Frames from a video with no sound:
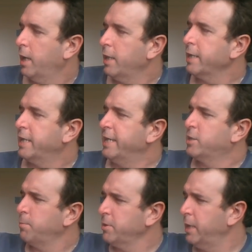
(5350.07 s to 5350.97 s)
I like he
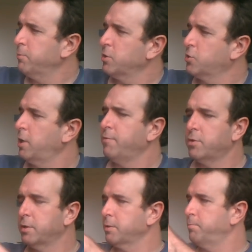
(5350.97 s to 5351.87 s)
hits him on the head with the shovel
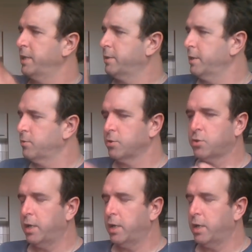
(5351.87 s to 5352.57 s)
and it maintains the shape.